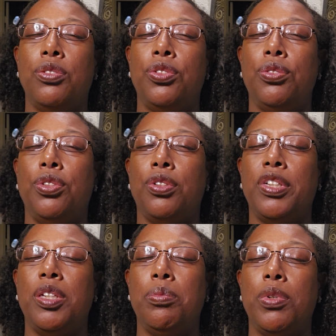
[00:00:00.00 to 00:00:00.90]
to your
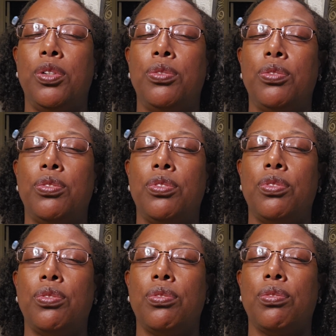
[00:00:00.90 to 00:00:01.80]
hip
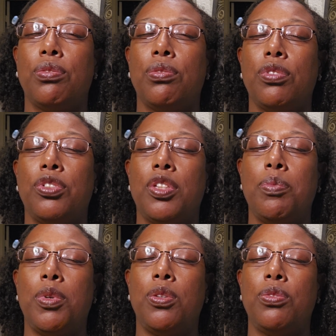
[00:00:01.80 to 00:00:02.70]
bones, your
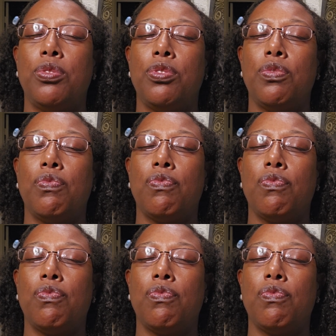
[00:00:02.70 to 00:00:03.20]
sit bones.